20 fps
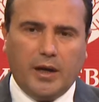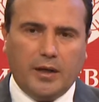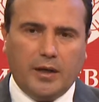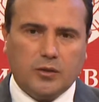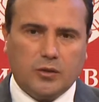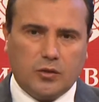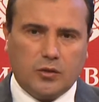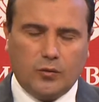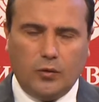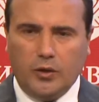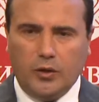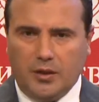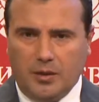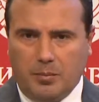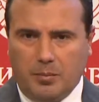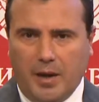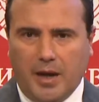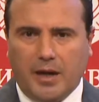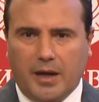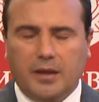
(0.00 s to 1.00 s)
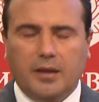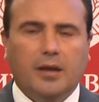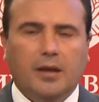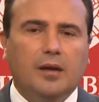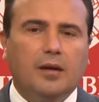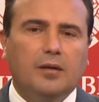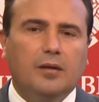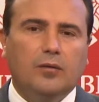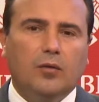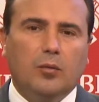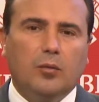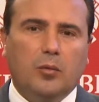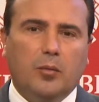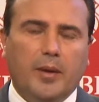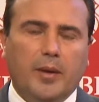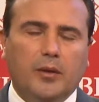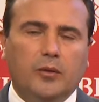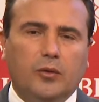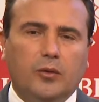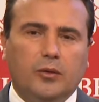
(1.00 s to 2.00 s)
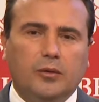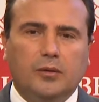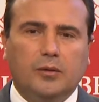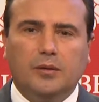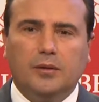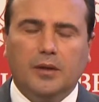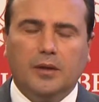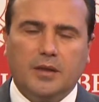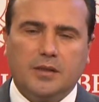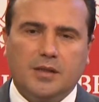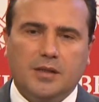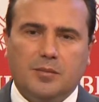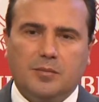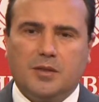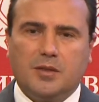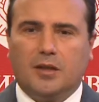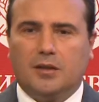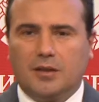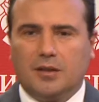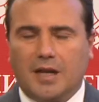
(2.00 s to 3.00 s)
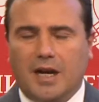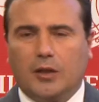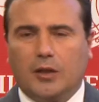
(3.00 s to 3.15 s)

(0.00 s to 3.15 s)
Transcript: Each of the countries, Bulgaria too,